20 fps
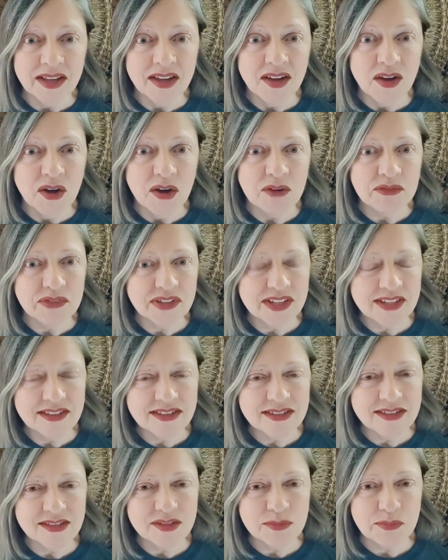hopefully
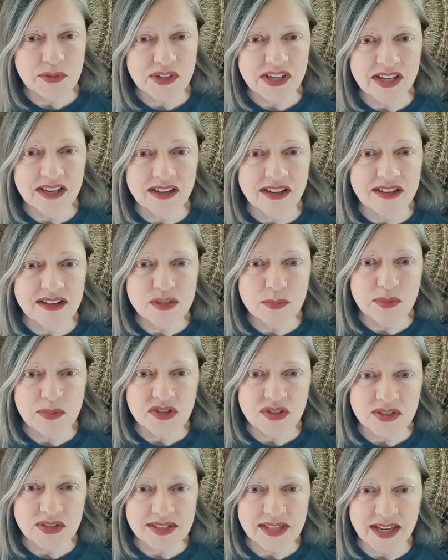this is bringing
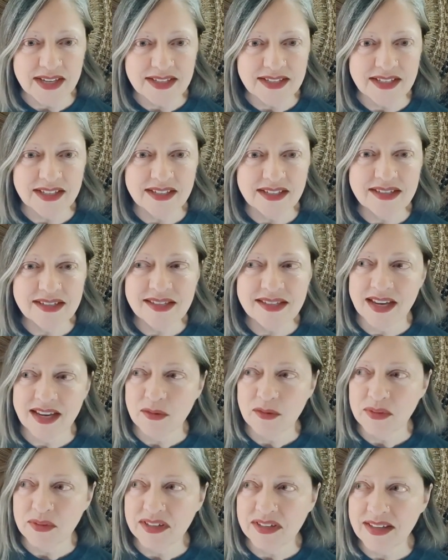auspicious ideas. I
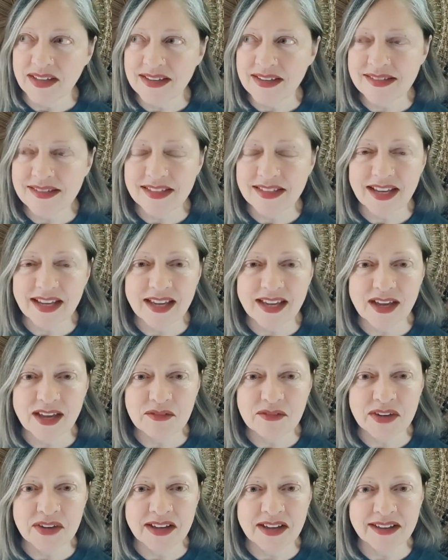realize that I have
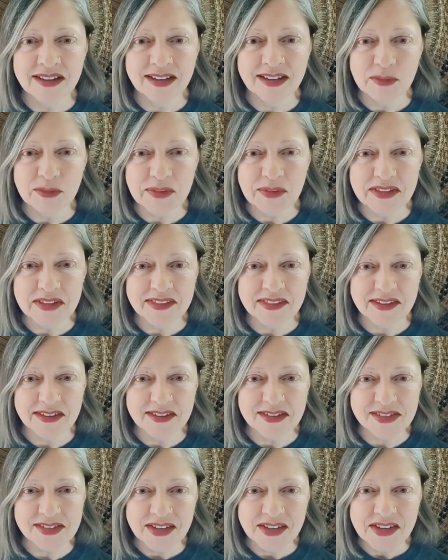not got my
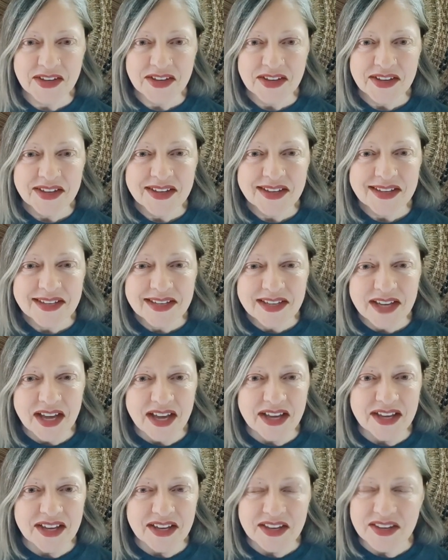things
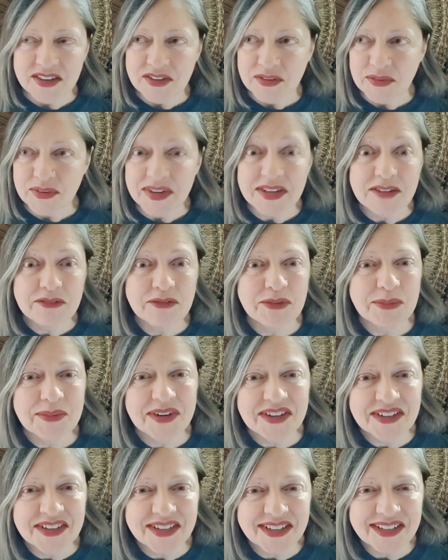ready for
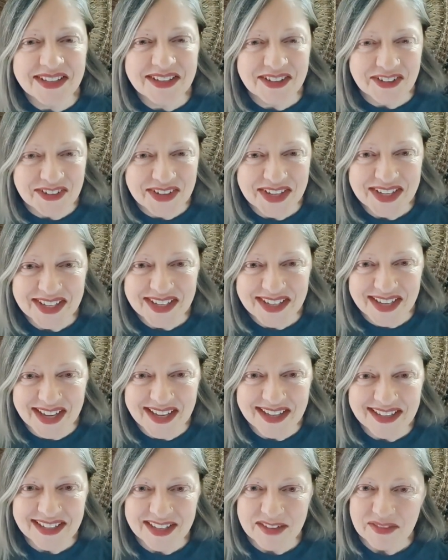market quite
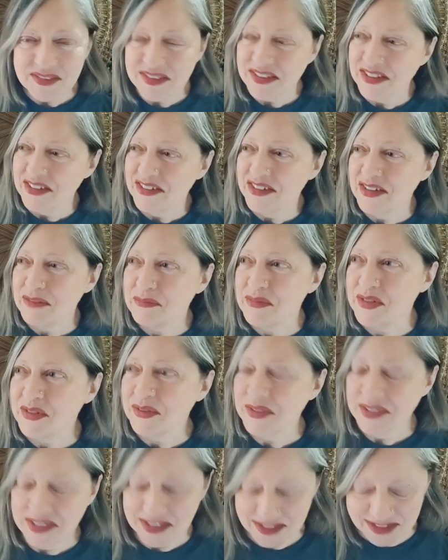yet, even though I'm
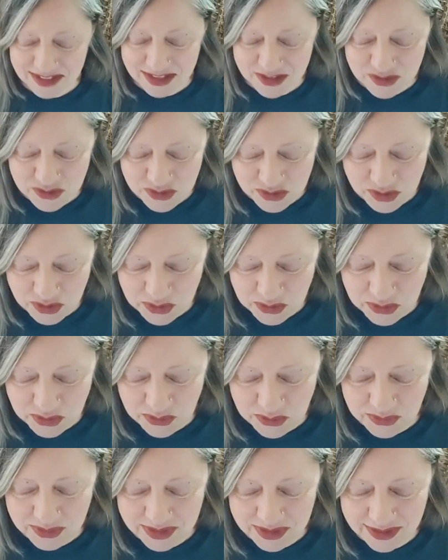doing a
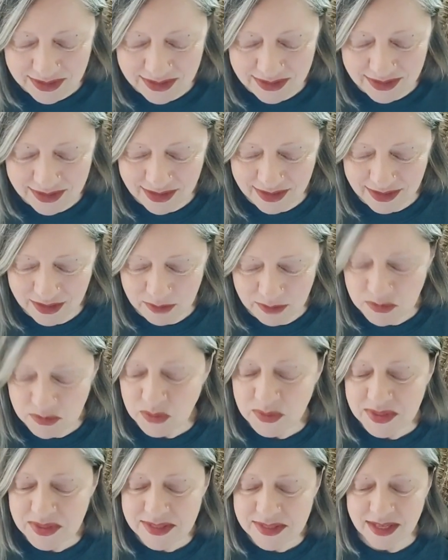show in, I'm
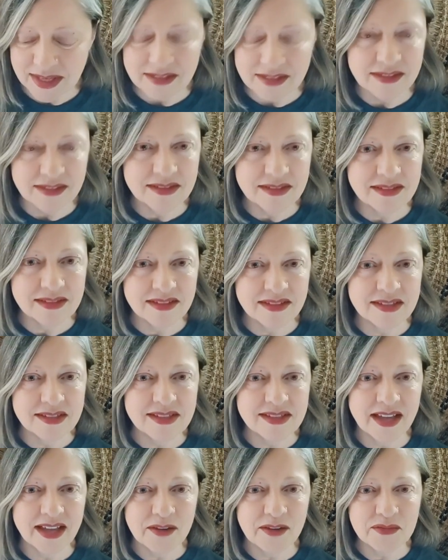doing St.
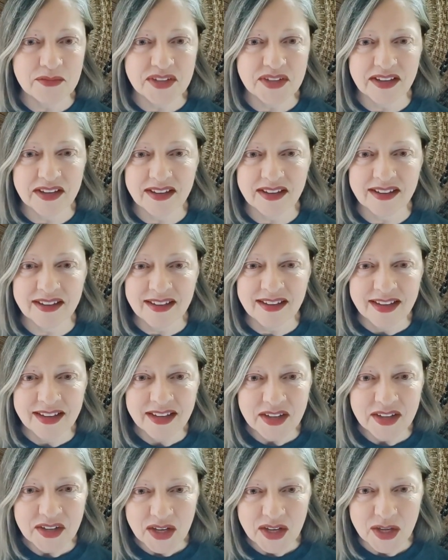Distaff Day
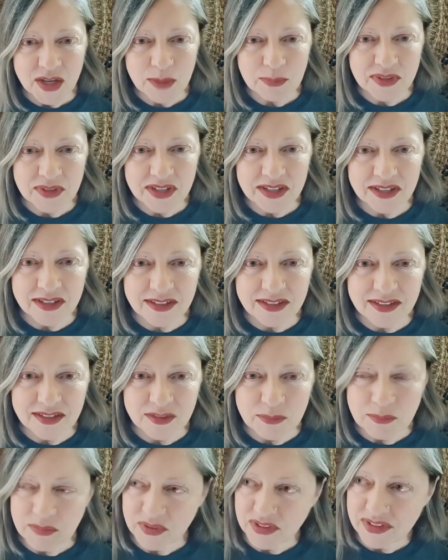up
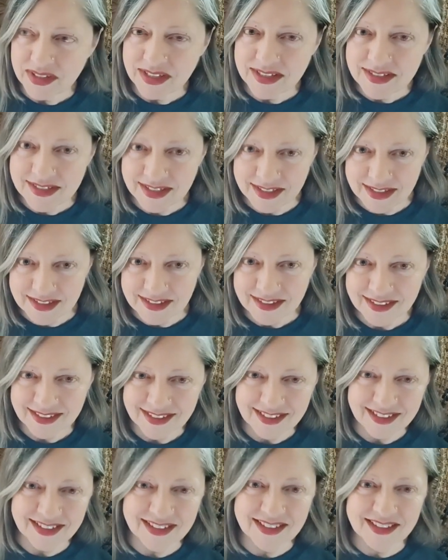in Burlington
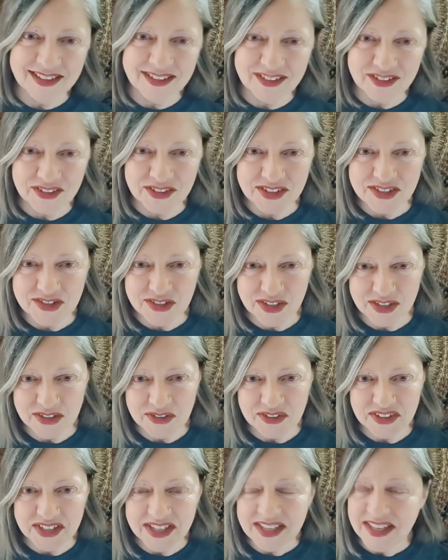in early
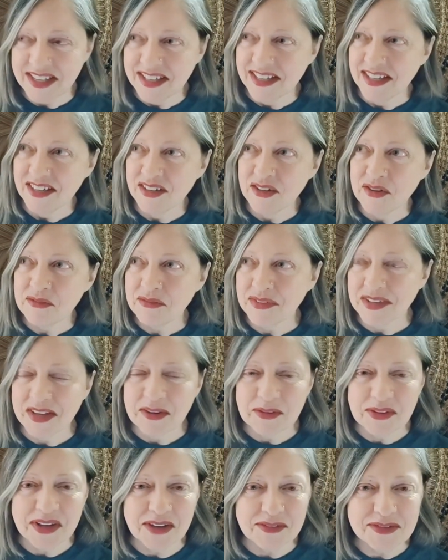January. Hopefully I
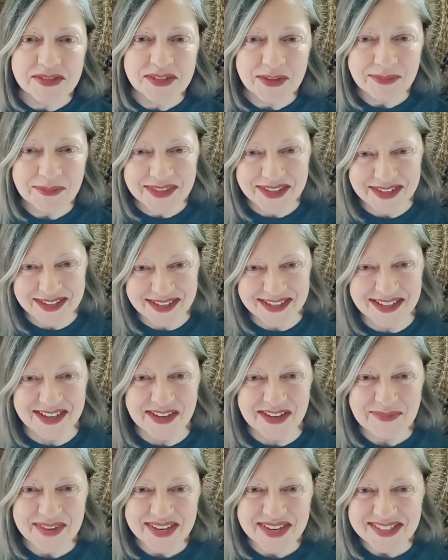will have something
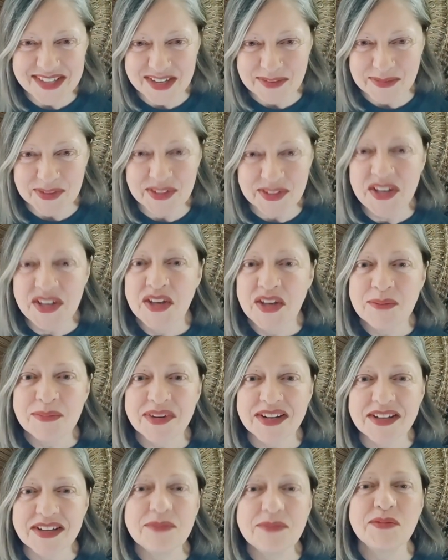on my table,
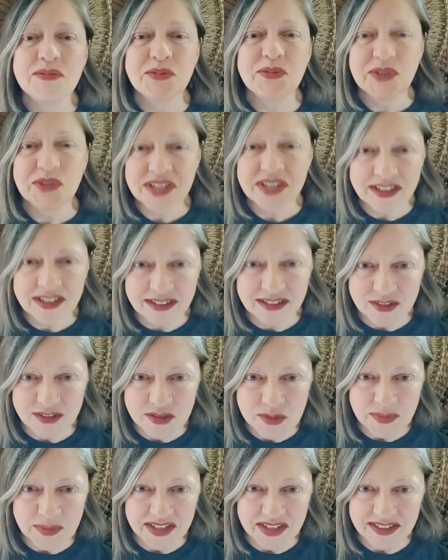but I am working on those
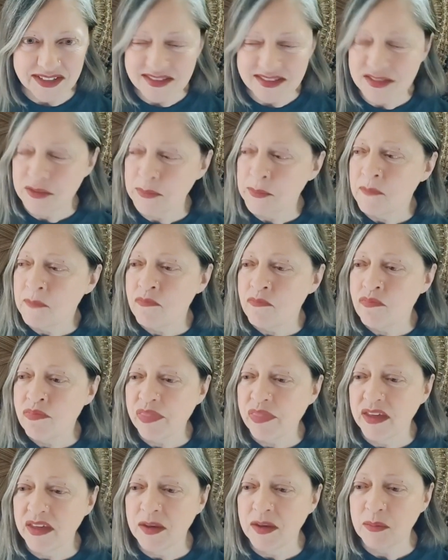plans.
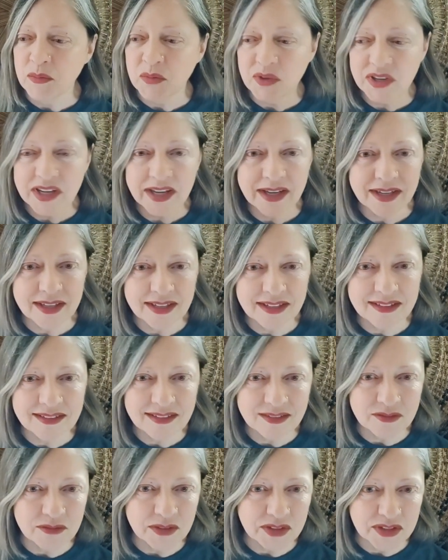I'm working on
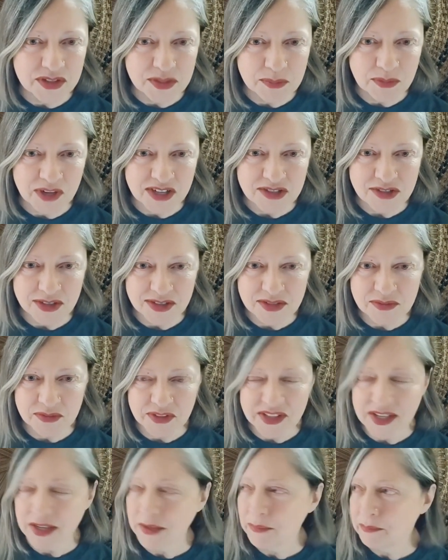various projects for
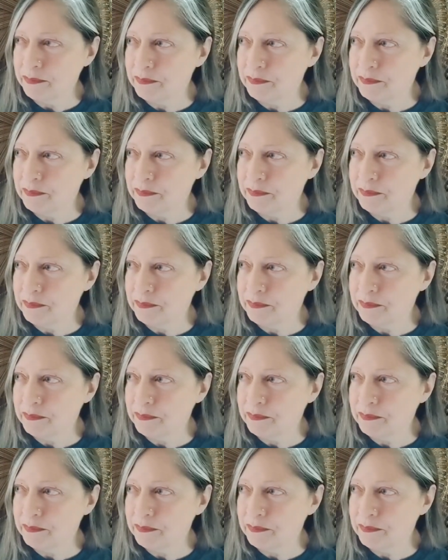that.